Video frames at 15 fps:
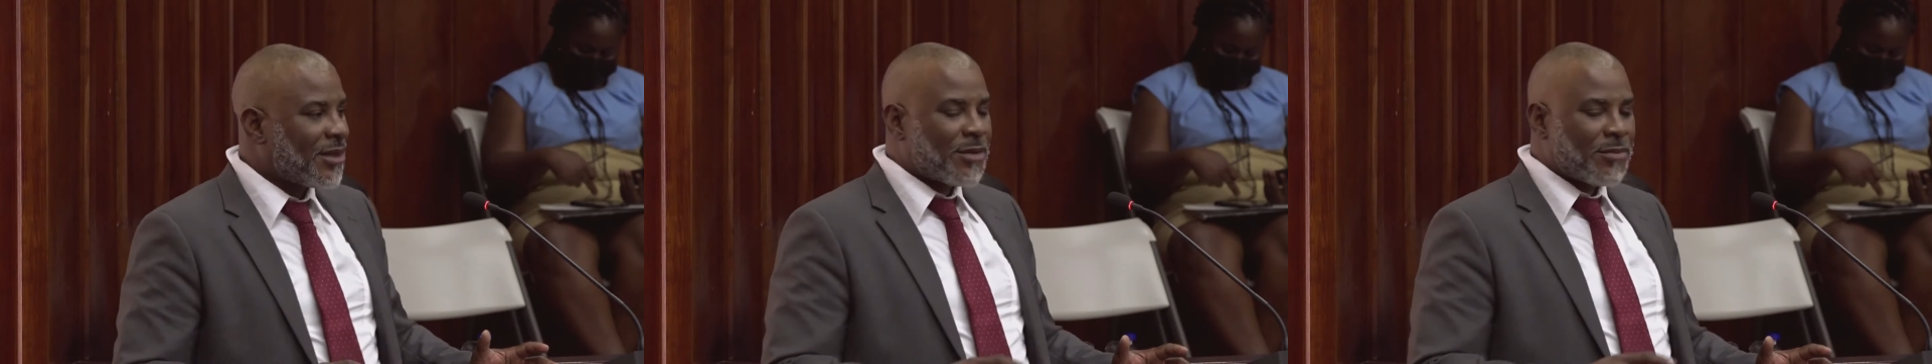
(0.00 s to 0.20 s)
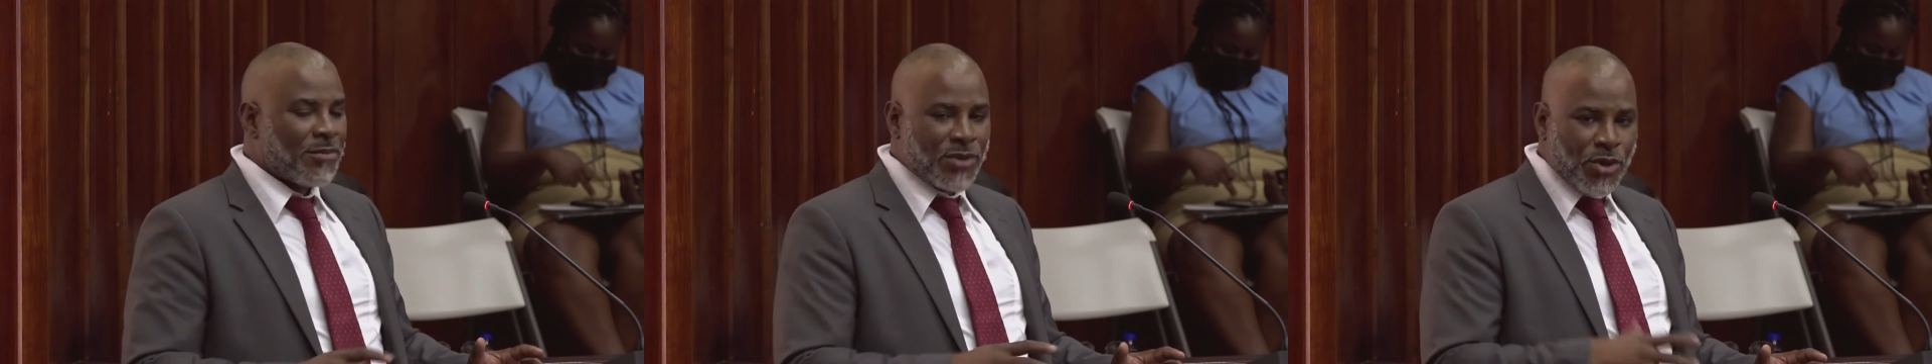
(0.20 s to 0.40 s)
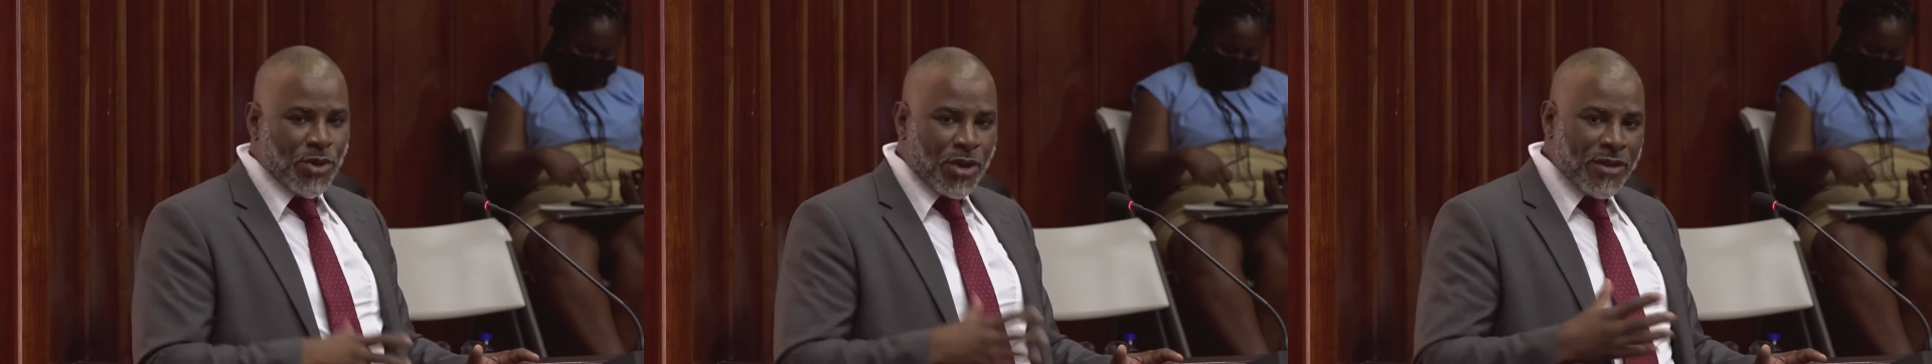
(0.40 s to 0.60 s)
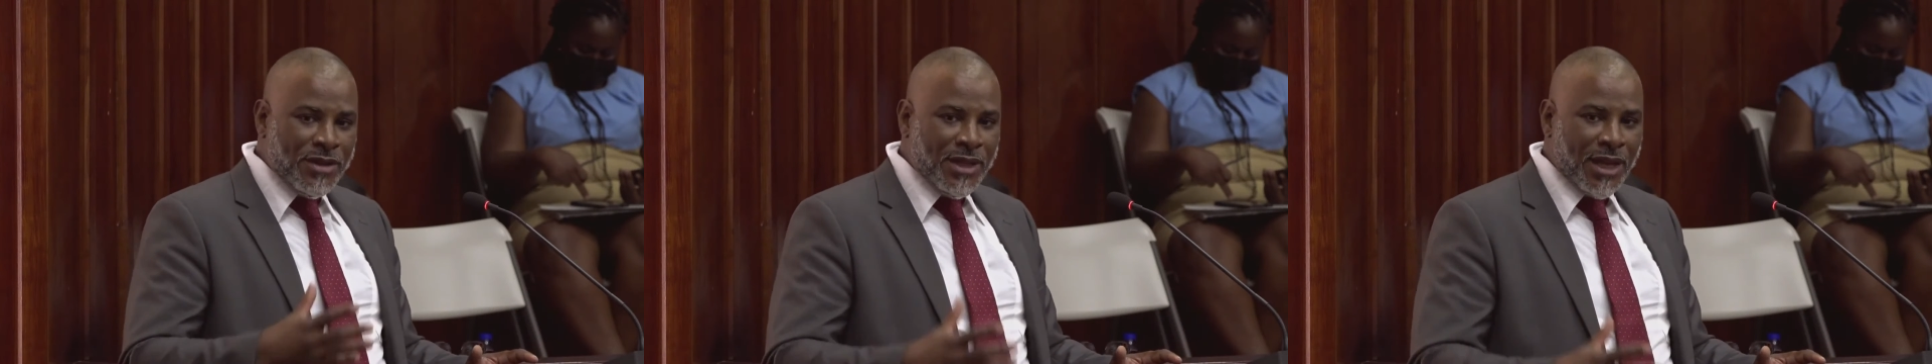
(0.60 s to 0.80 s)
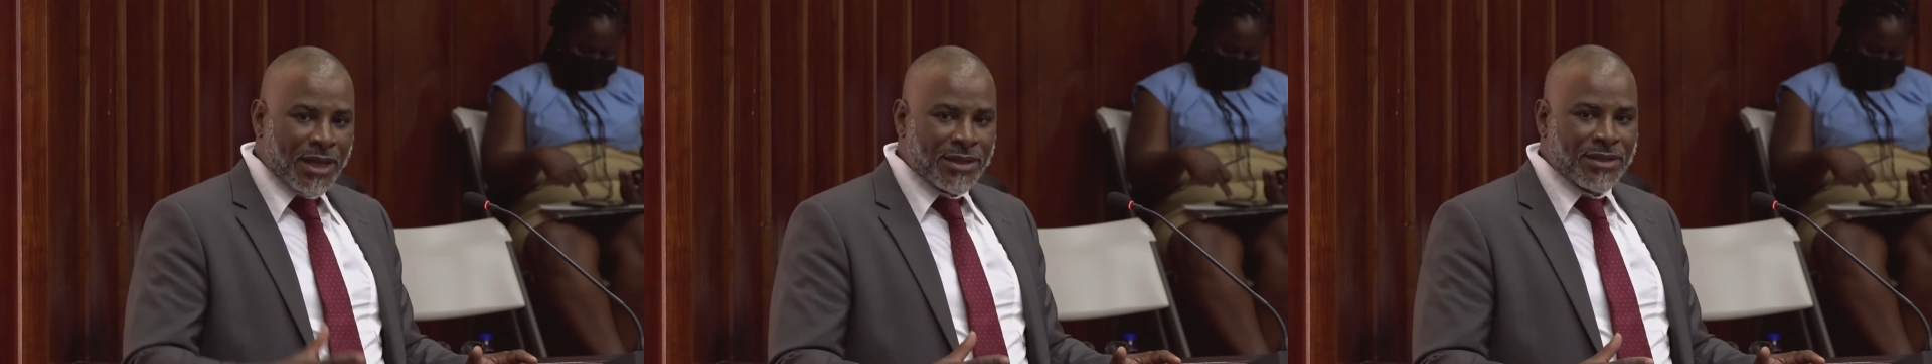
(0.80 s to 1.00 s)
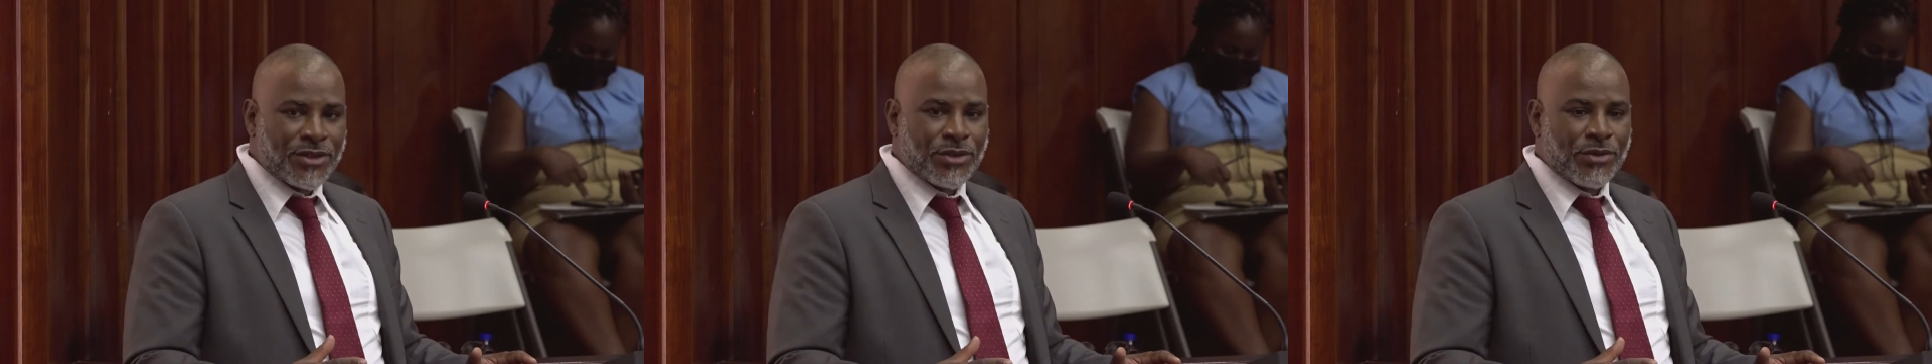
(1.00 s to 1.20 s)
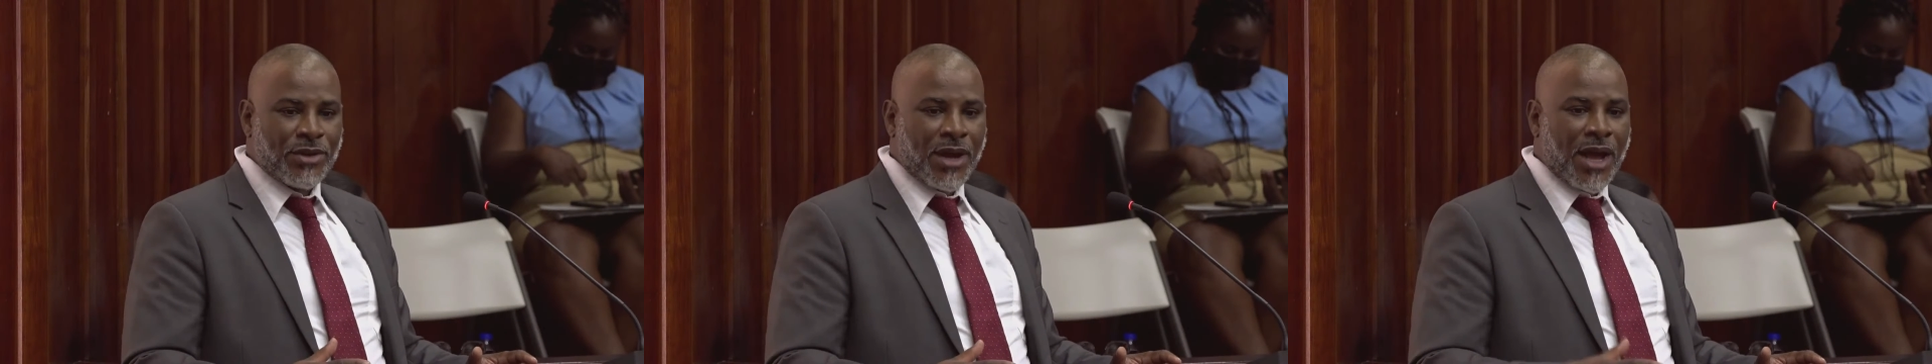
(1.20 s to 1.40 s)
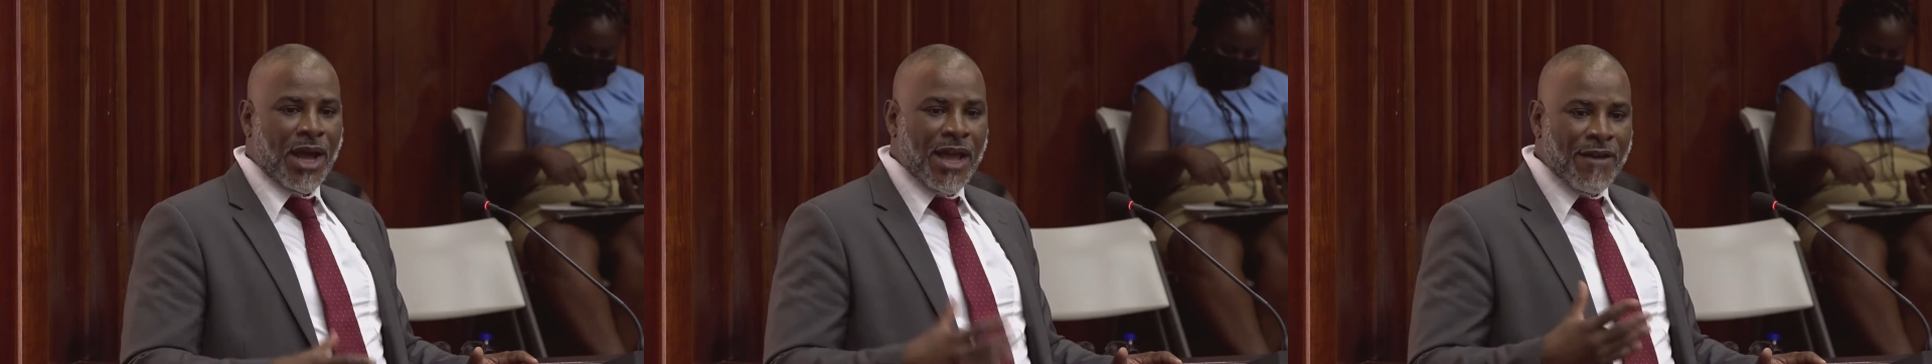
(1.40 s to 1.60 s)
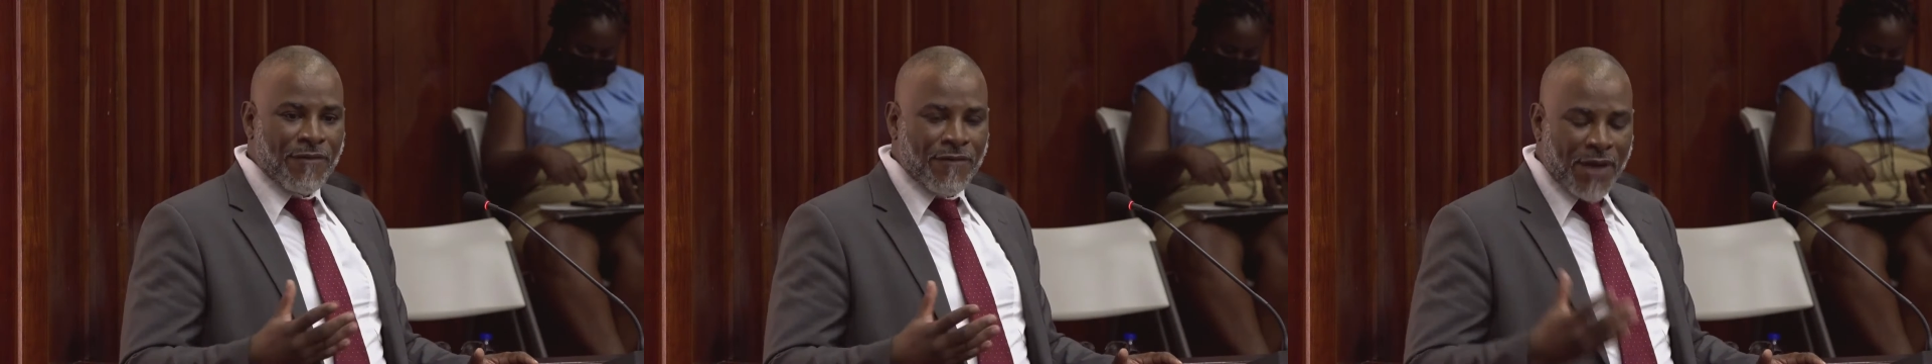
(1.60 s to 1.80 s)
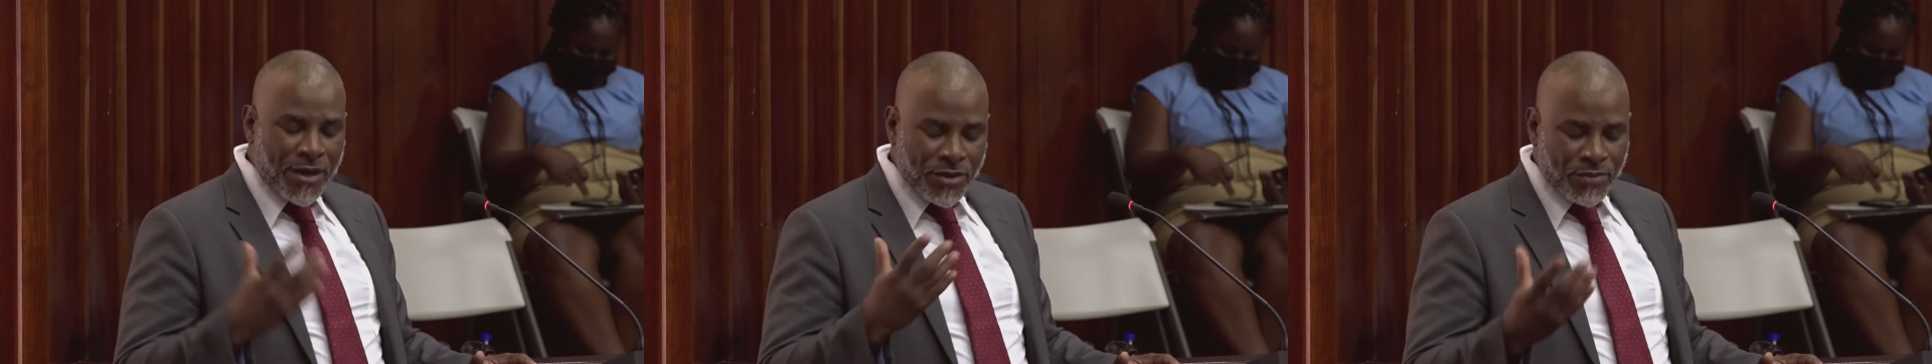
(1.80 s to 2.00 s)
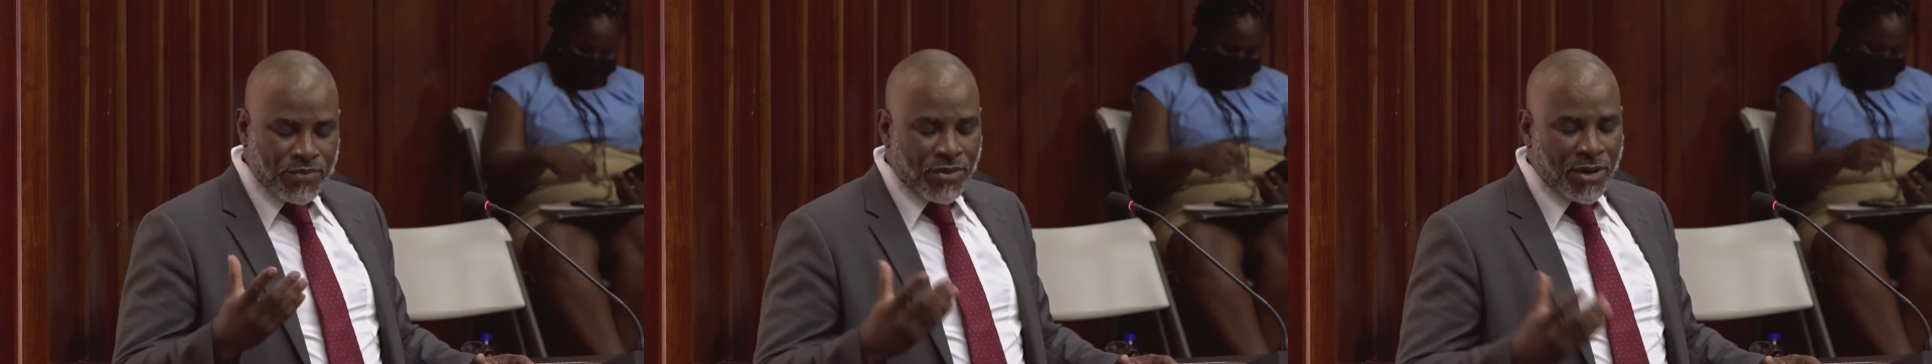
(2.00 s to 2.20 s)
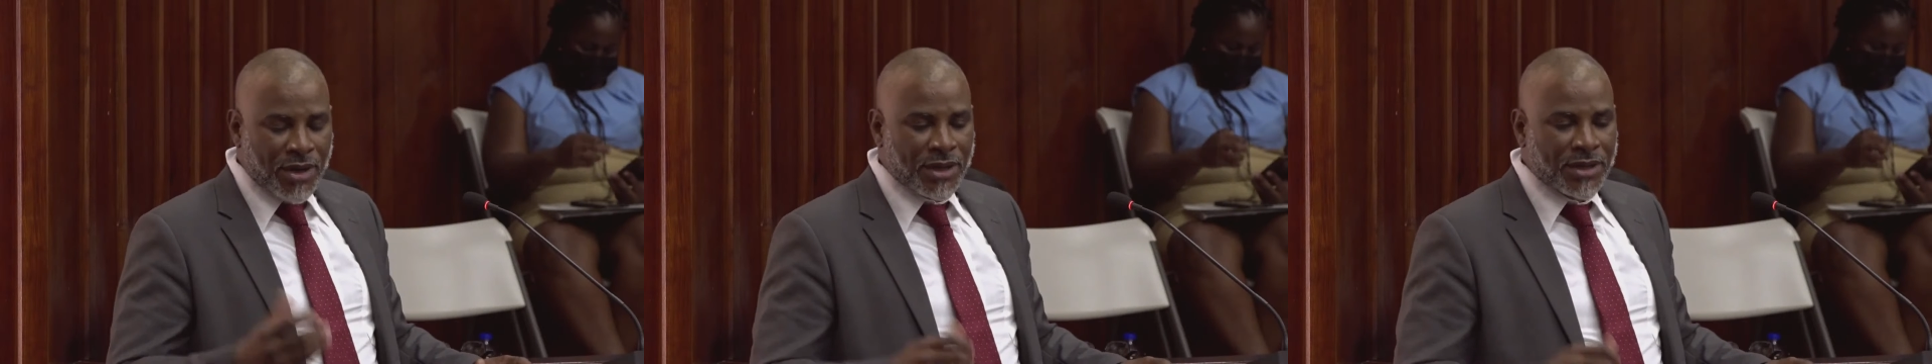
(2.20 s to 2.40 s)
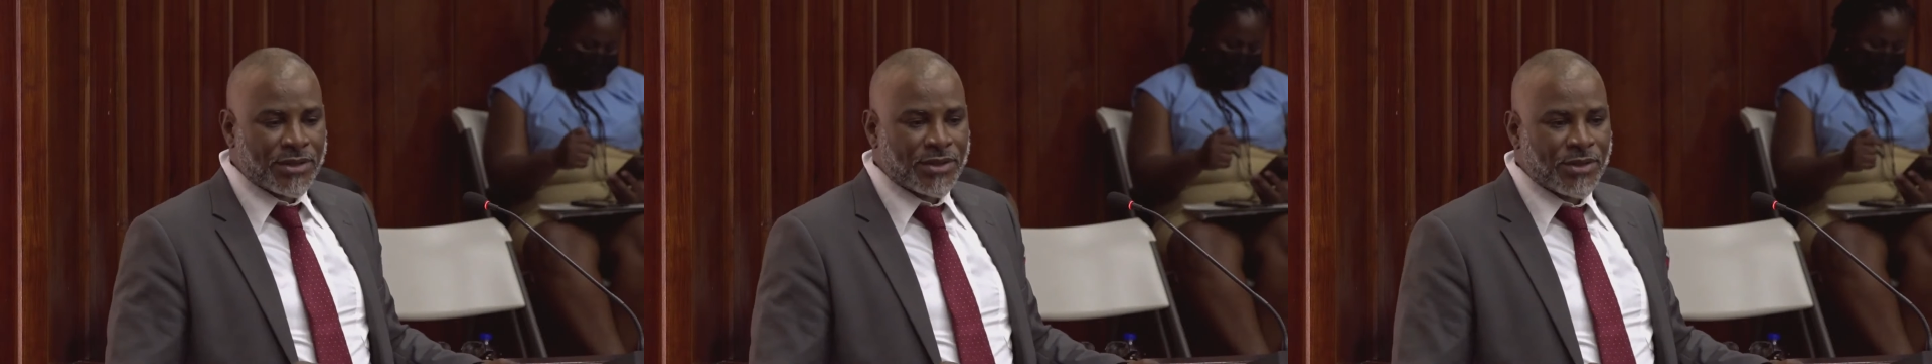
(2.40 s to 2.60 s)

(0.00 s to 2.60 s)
beyond that to the higher value products